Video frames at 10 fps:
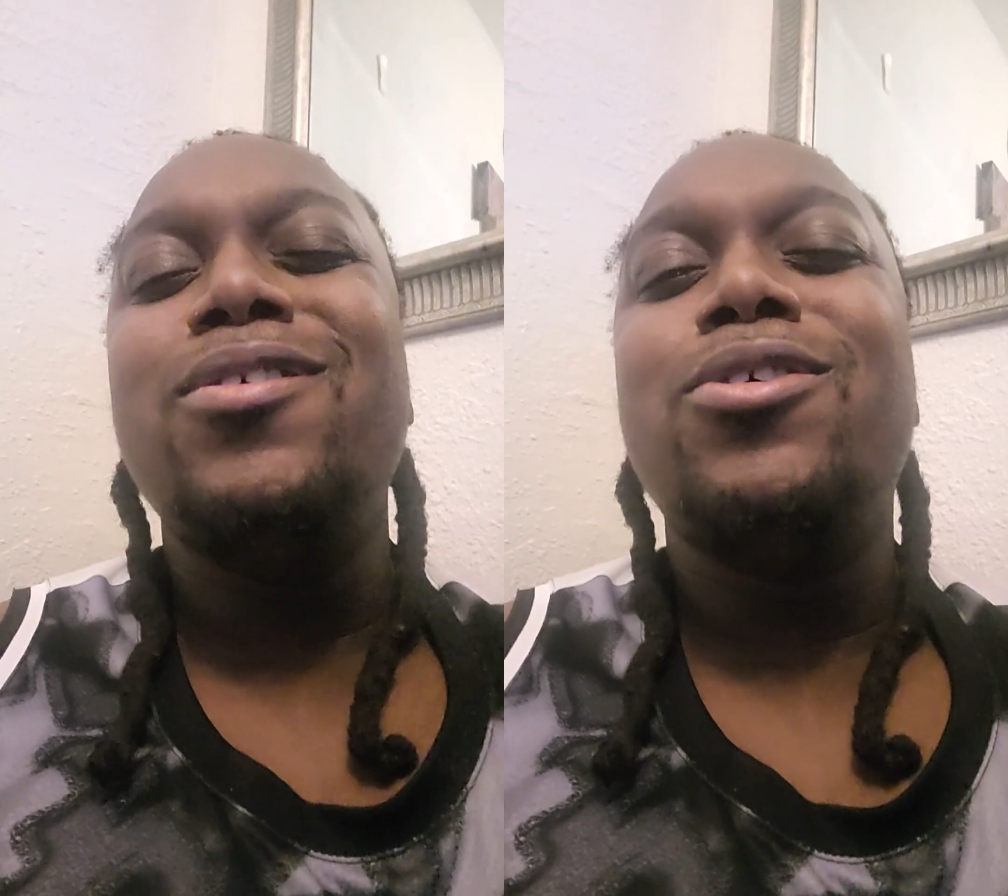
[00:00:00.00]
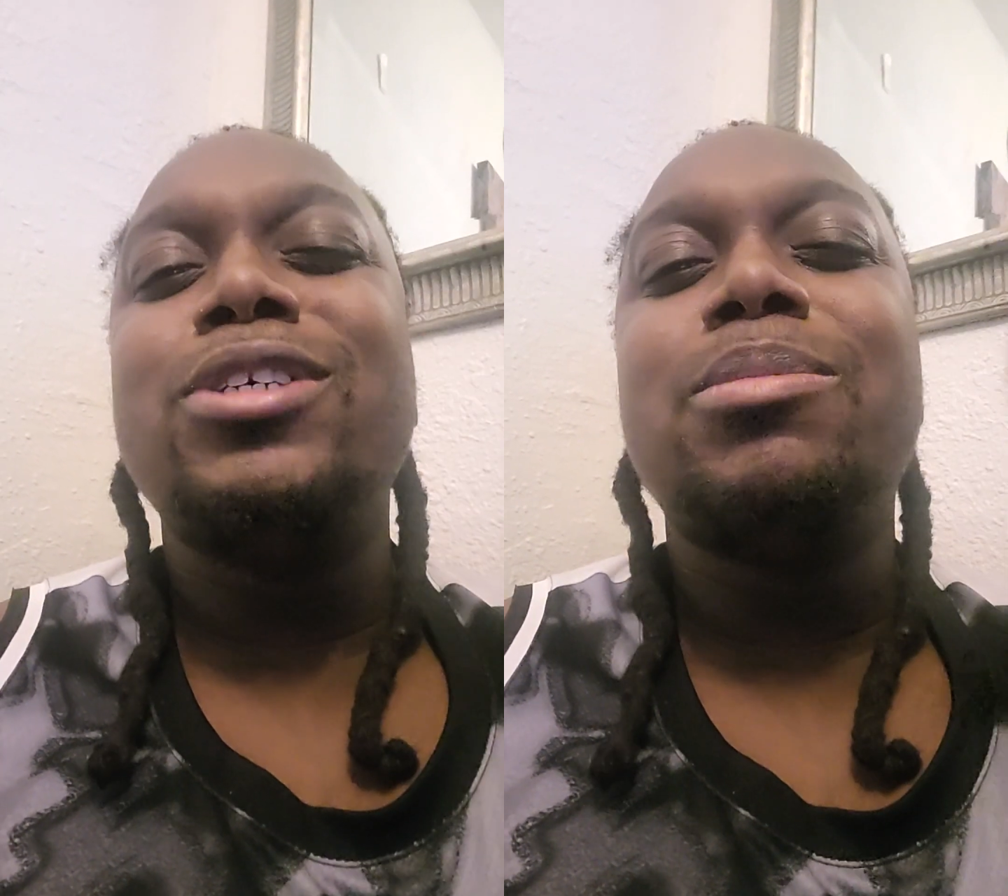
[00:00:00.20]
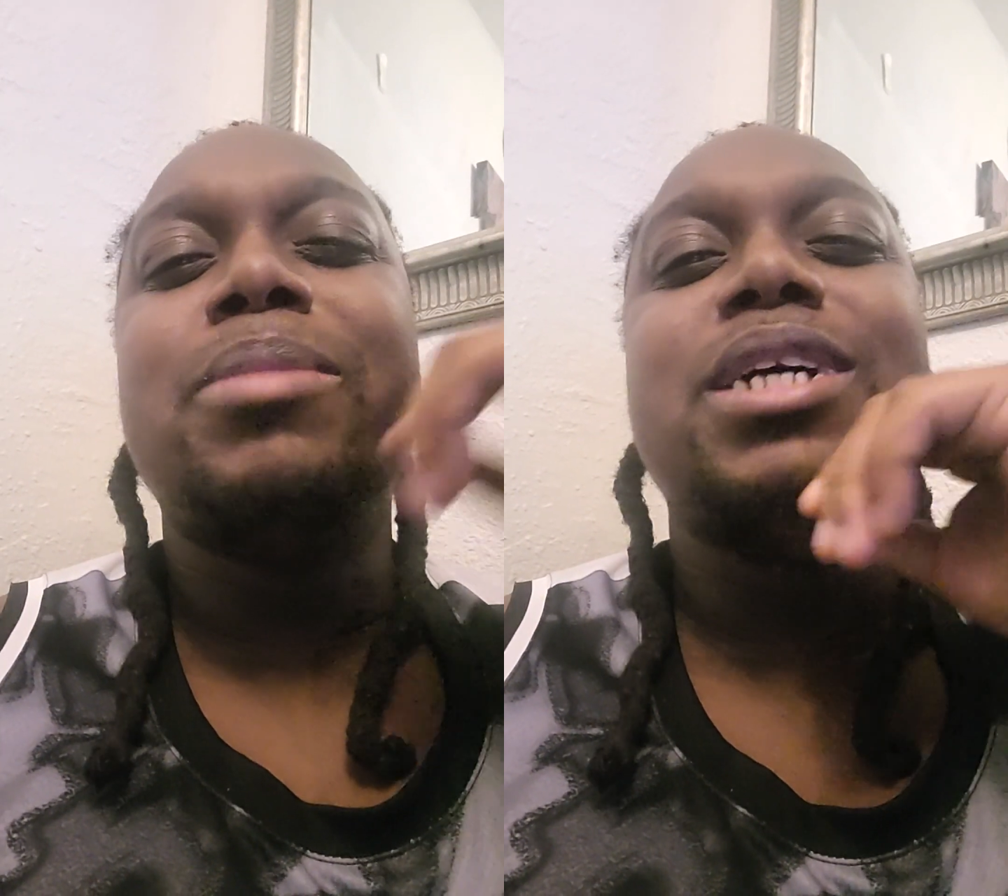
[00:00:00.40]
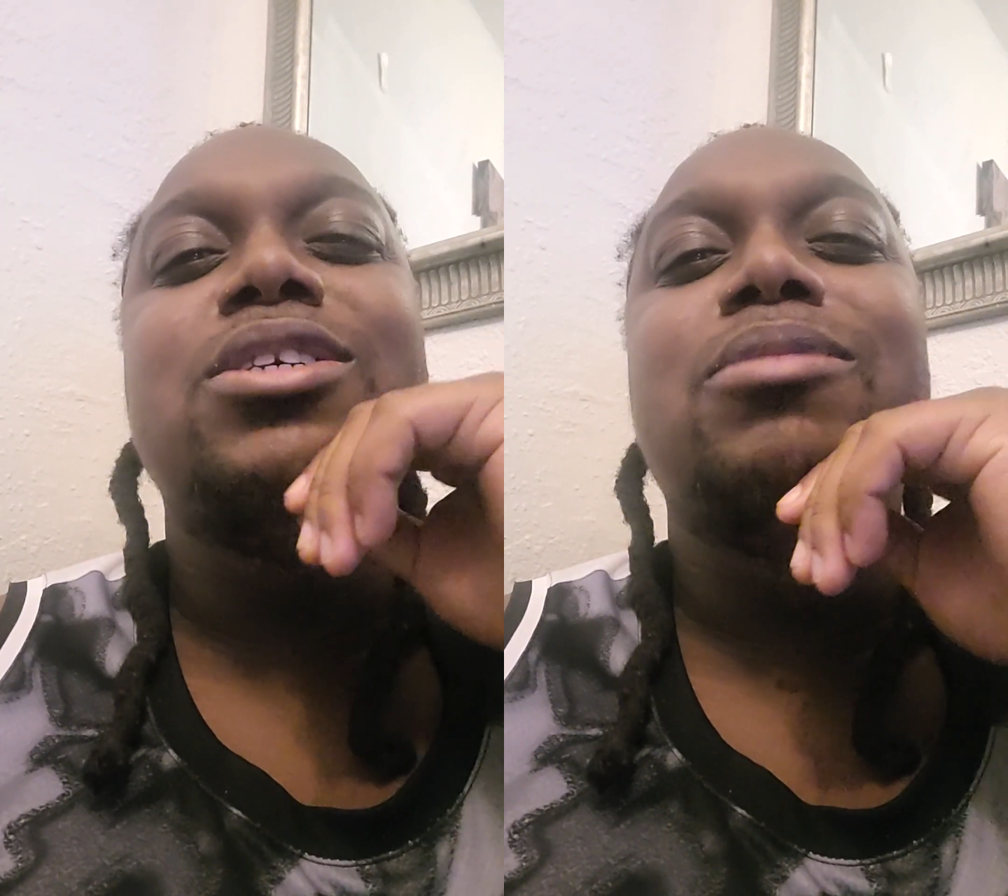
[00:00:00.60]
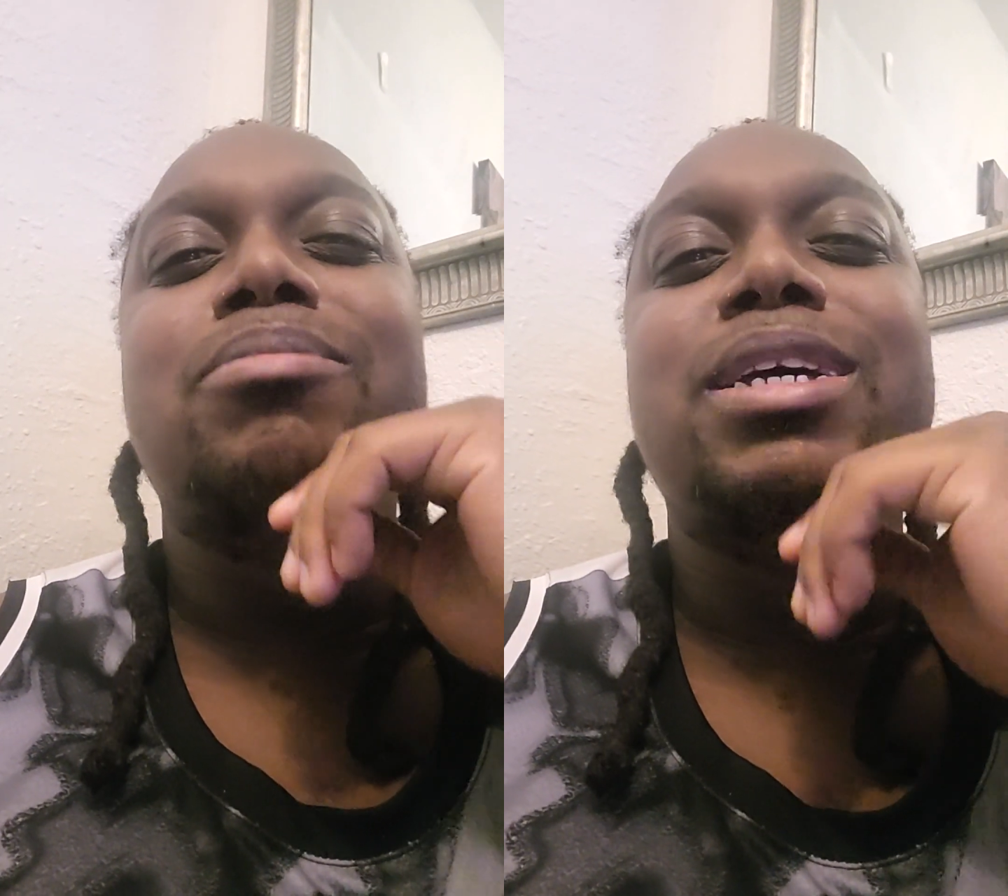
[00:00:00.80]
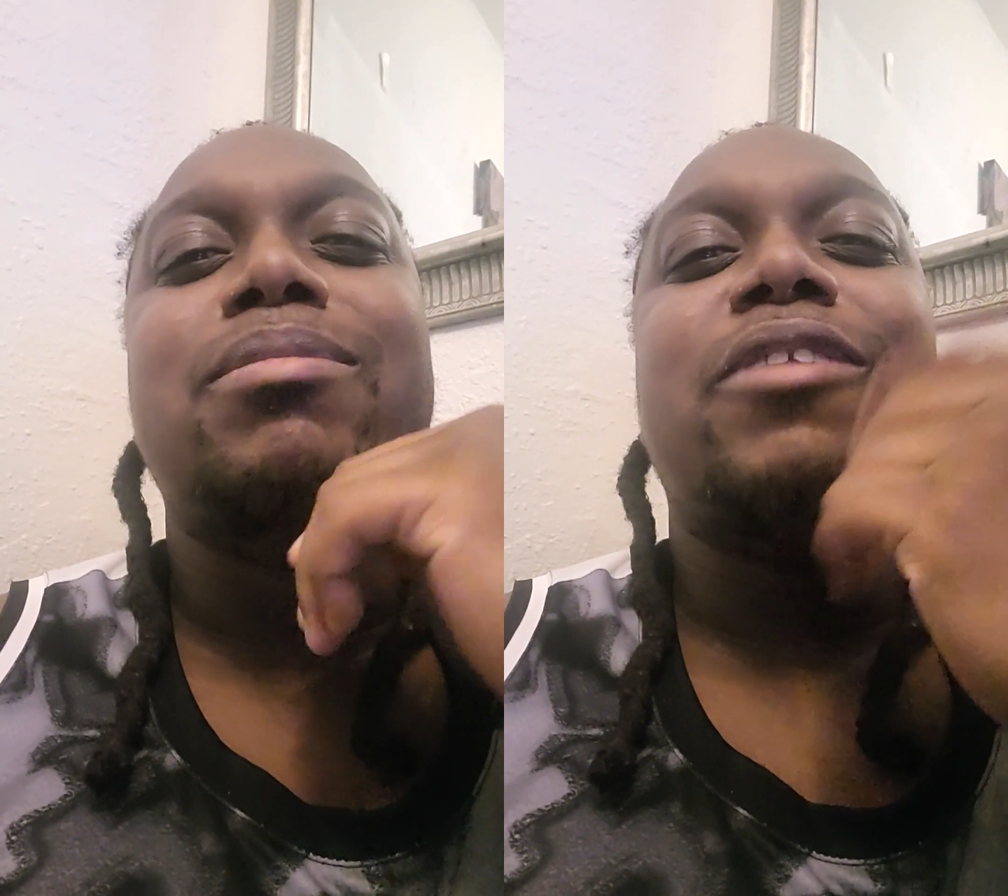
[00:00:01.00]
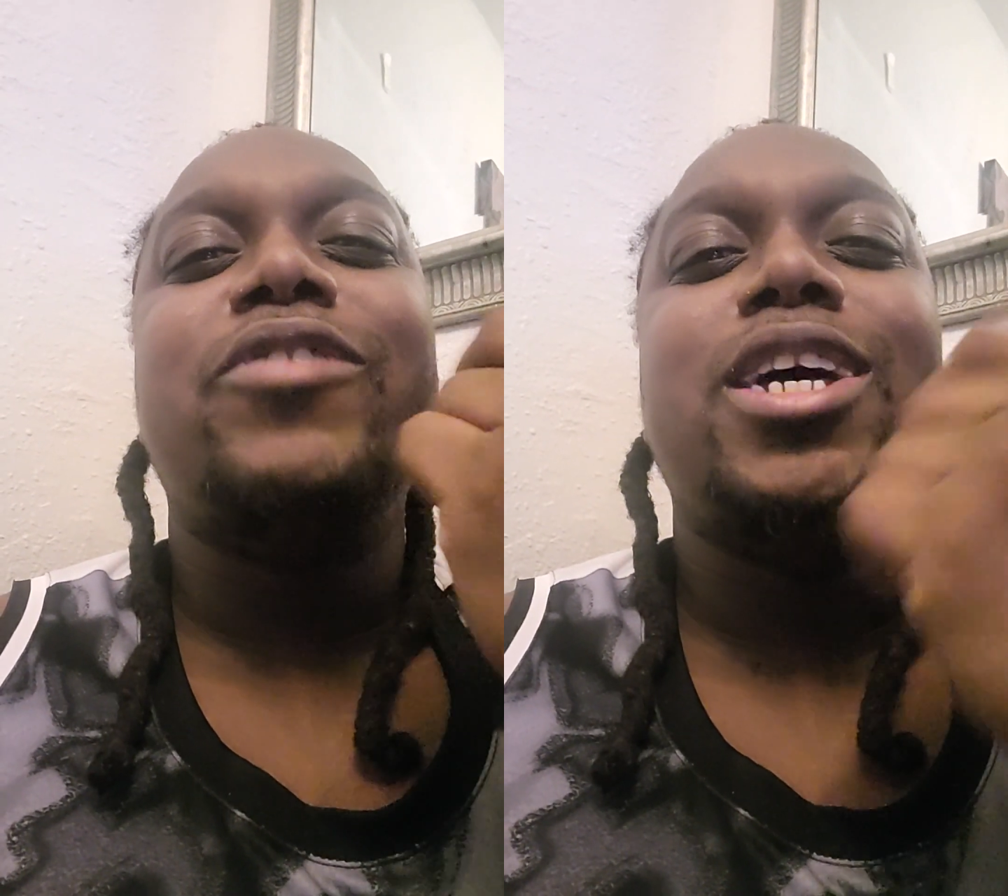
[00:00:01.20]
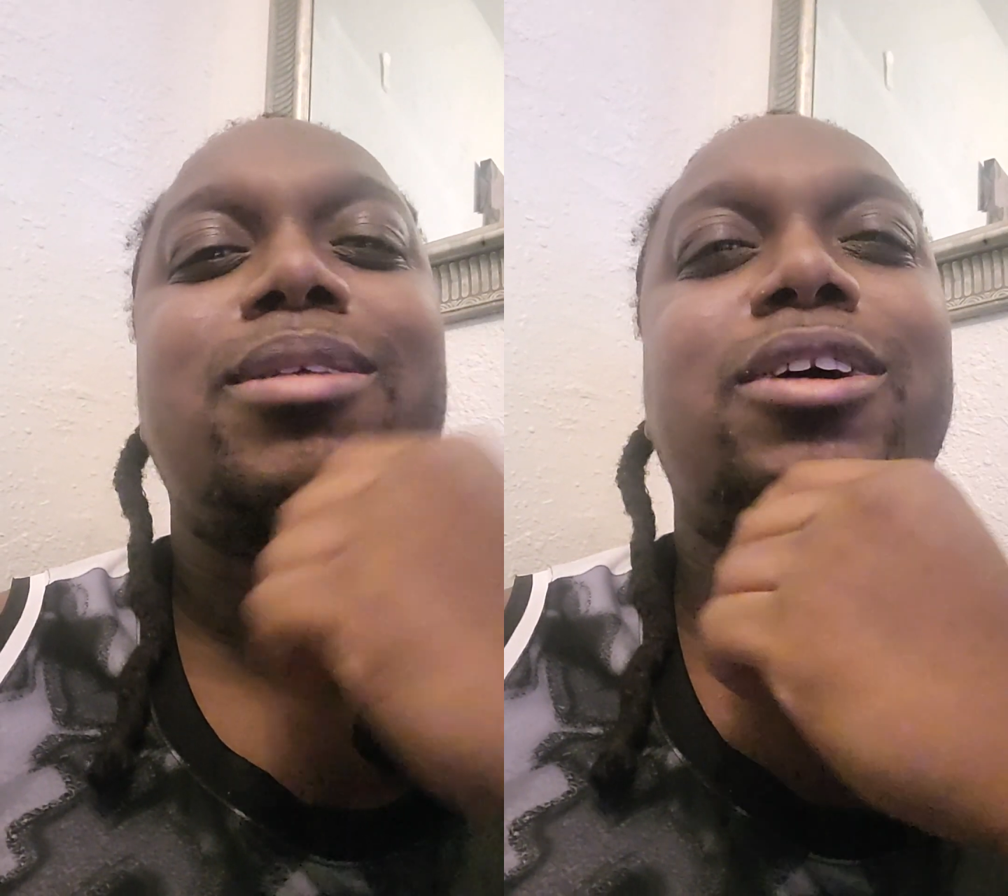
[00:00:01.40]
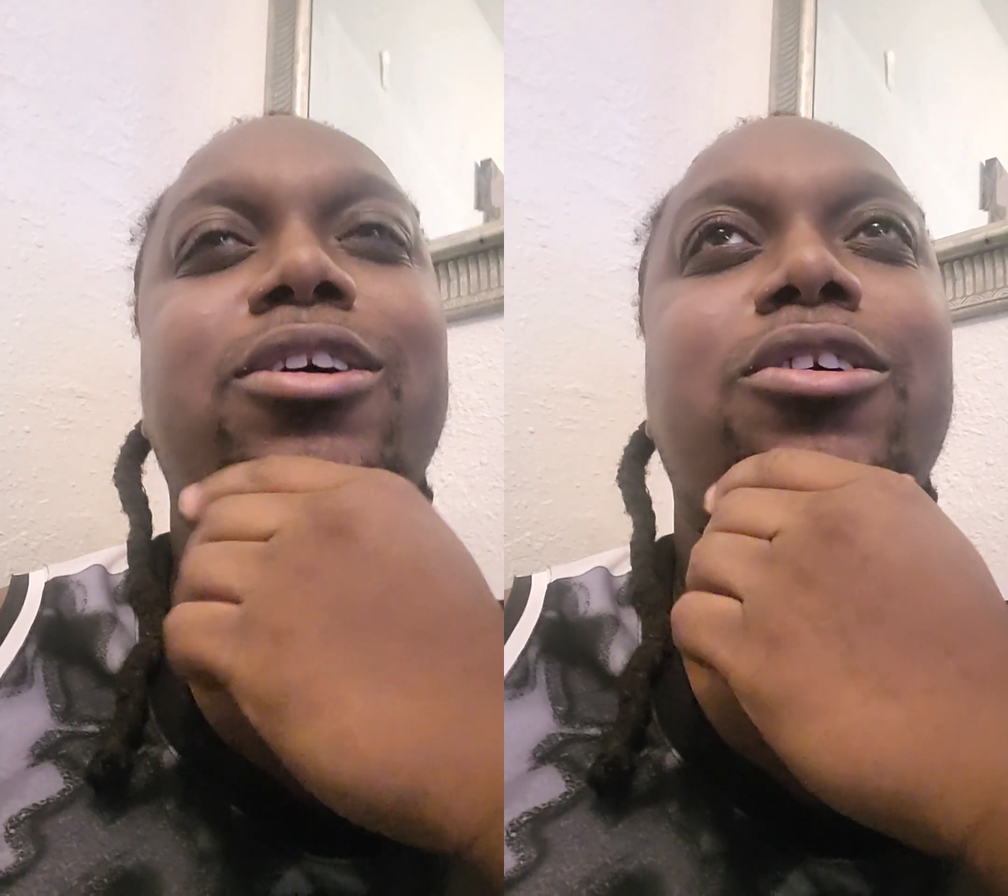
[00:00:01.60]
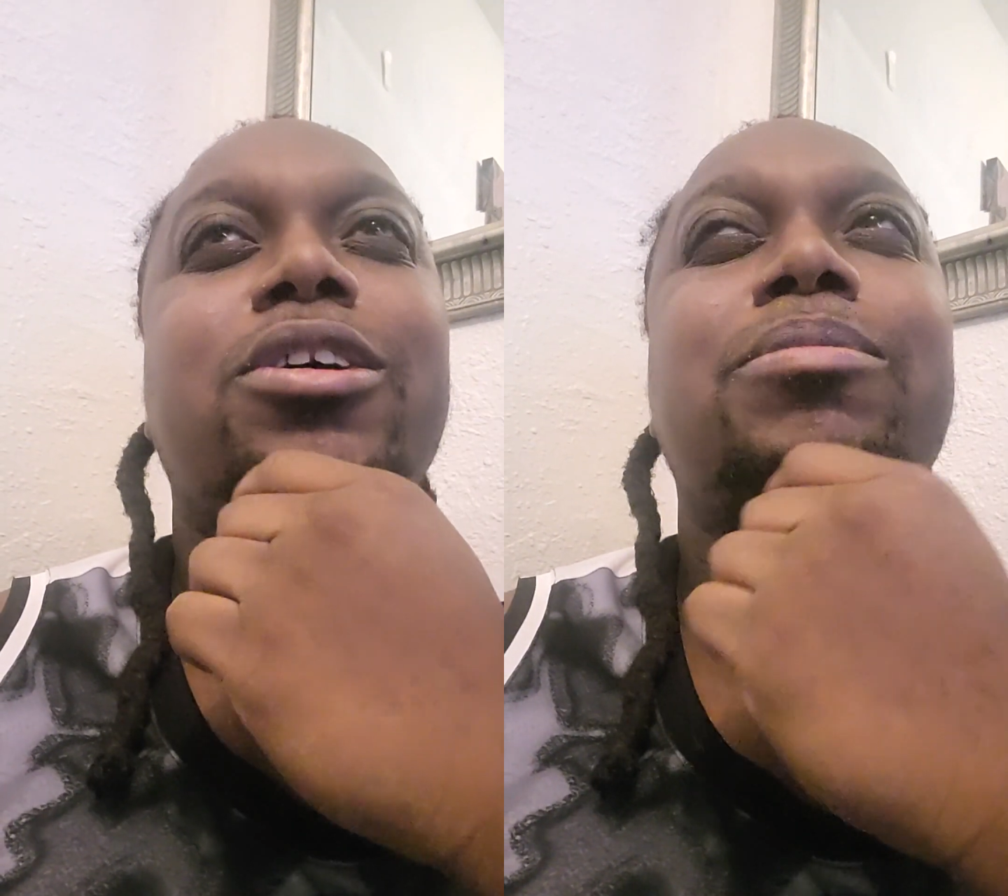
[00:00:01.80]
Of course, I'm gonna make sure me and my family
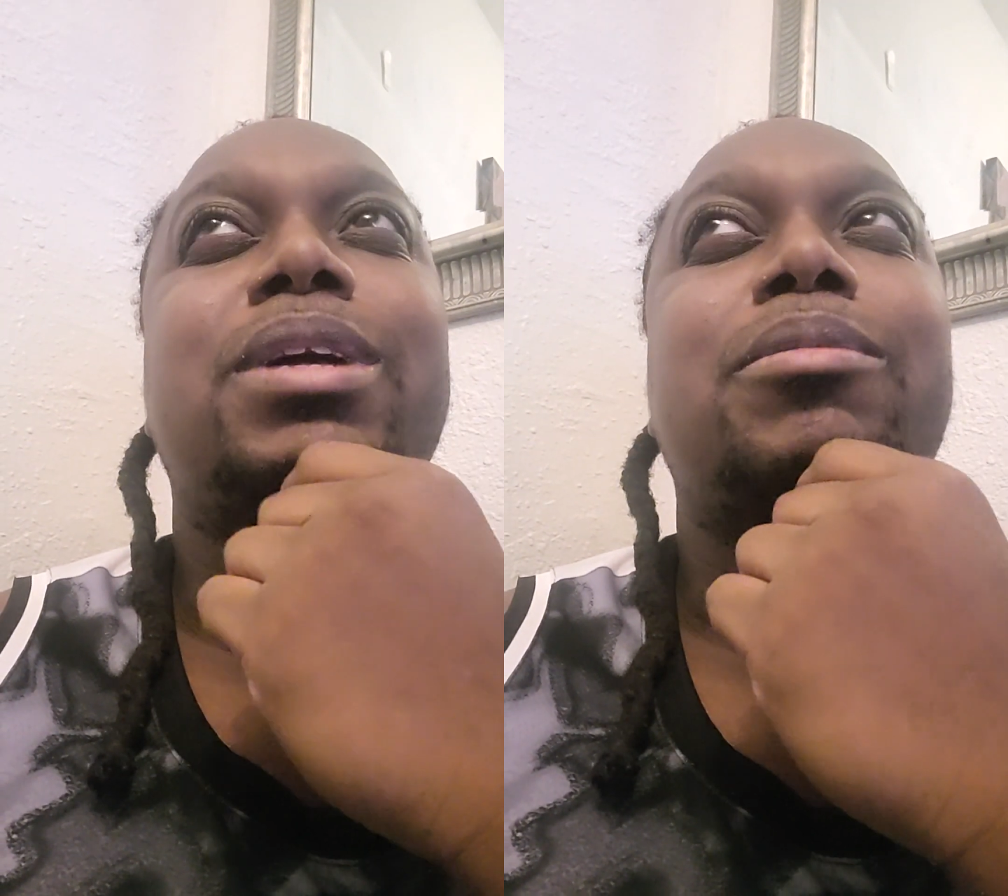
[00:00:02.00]
are good,